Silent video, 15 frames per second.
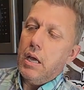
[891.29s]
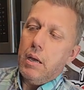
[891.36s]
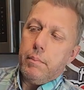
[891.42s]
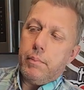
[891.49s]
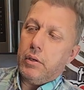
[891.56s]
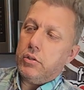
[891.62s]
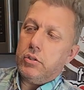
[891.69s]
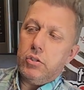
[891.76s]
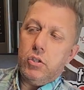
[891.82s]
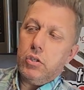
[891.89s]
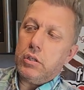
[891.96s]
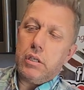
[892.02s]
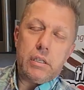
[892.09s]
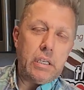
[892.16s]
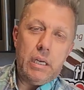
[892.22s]
But you
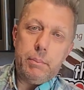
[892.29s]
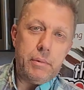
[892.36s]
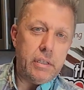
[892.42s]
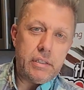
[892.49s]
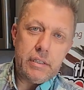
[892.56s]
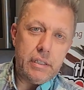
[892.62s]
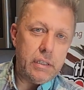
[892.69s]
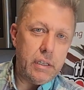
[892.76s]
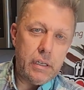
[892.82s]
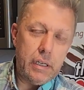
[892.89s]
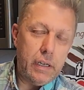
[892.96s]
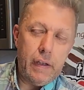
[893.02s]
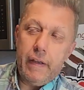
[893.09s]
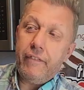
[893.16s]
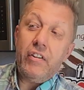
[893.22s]
could keep this in
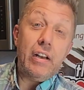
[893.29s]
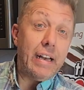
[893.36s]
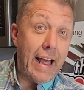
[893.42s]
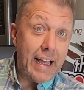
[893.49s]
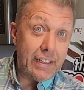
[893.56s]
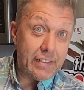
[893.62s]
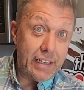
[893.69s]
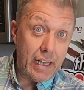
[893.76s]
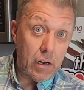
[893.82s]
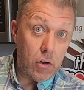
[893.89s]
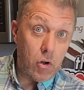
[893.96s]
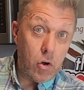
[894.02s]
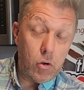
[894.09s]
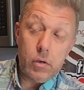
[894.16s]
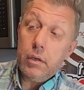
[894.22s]
the, if it lasts that
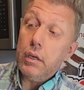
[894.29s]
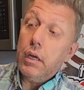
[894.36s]
long,